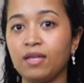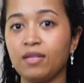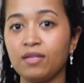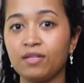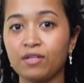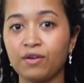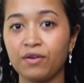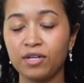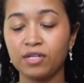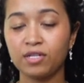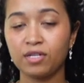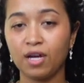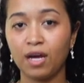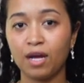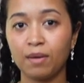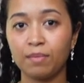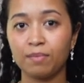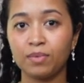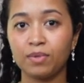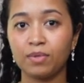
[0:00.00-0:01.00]
then this green
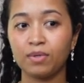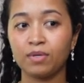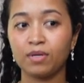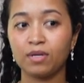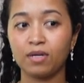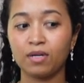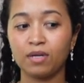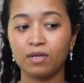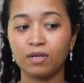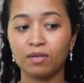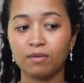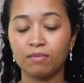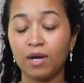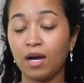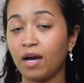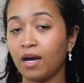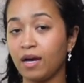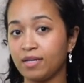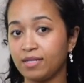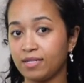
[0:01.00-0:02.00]
top,
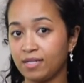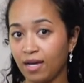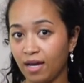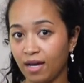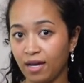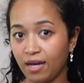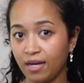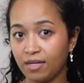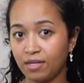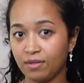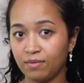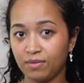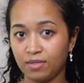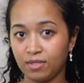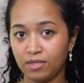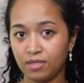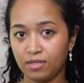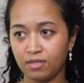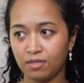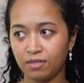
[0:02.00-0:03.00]
I dyed. It
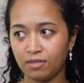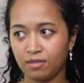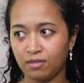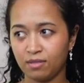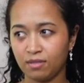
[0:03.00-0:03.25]
was...